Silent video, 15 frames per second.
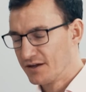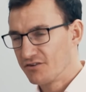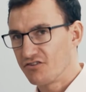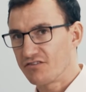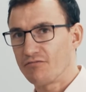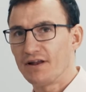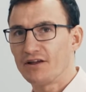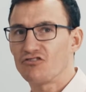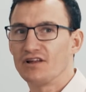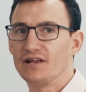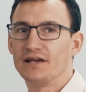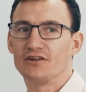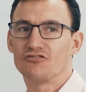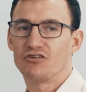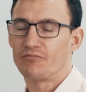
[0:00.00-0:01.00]
Just in relation to
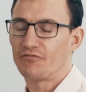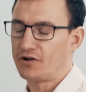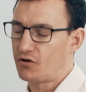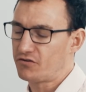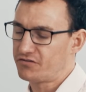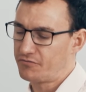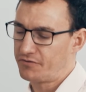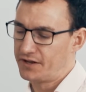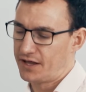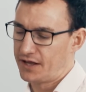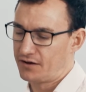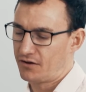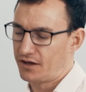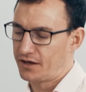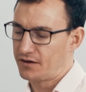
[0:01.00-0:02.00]
leadership philosophy
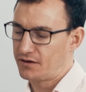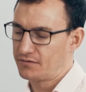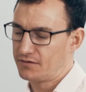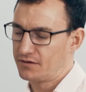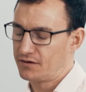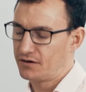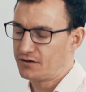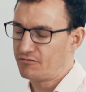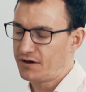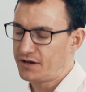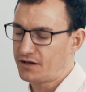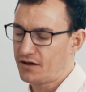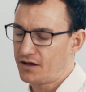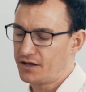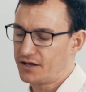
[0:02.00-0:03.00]
then, like, are there
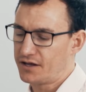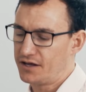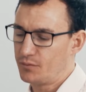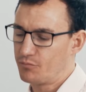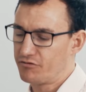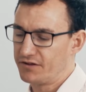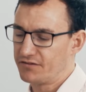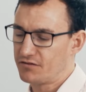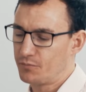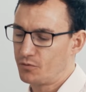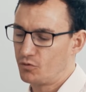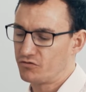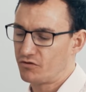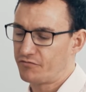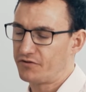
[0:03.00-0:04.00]
any kind of key
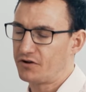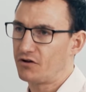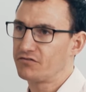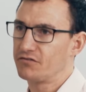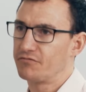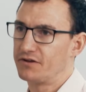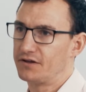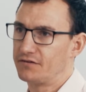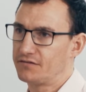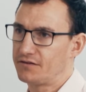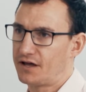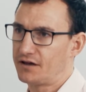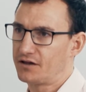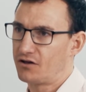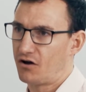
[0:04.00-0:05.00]
principles or philosophies
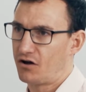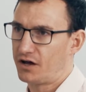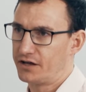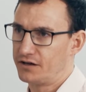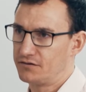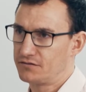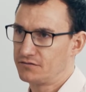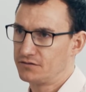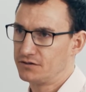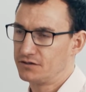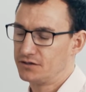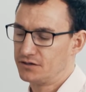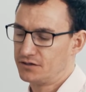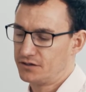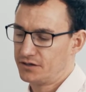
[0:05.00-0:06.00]
that guide,
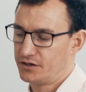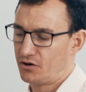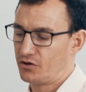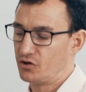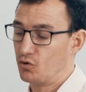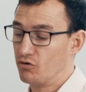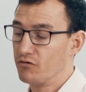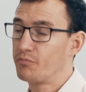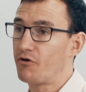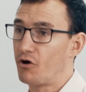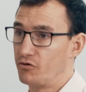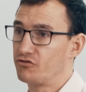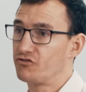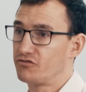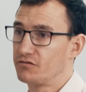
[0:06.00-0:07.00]
your
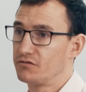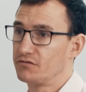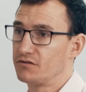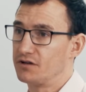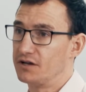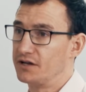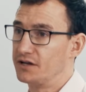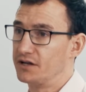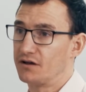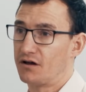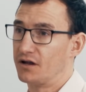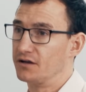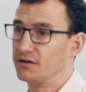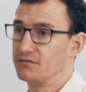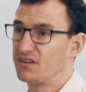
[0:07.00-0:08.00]
approach to leading
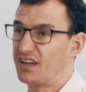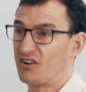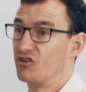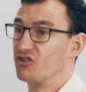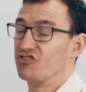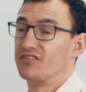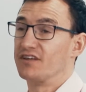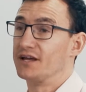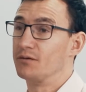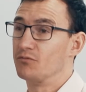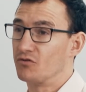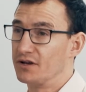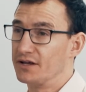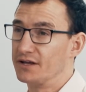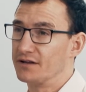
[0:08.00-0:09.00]
kind of technology
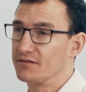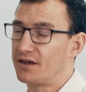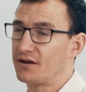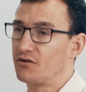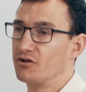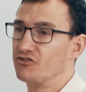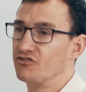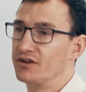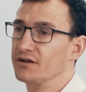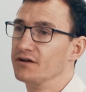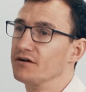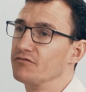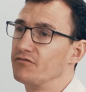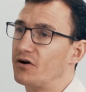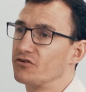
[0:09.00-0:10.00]
teams or leading technology
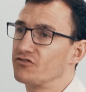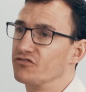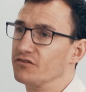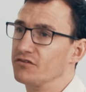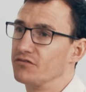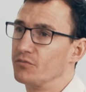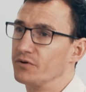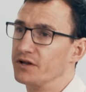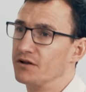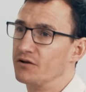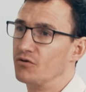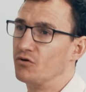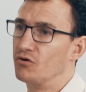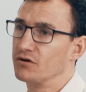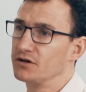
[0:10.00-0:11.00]
functions within
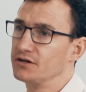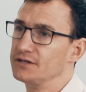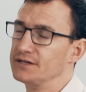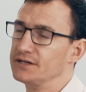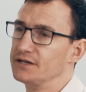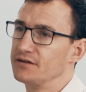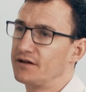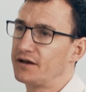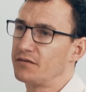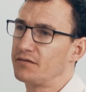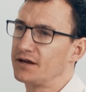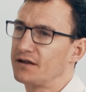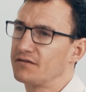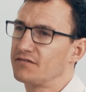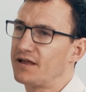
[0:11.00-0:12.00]
an org?
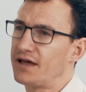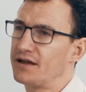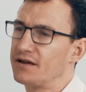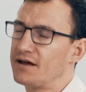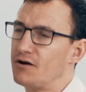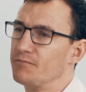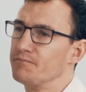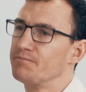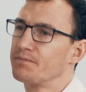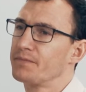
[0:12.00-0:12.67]
Anything that stand out?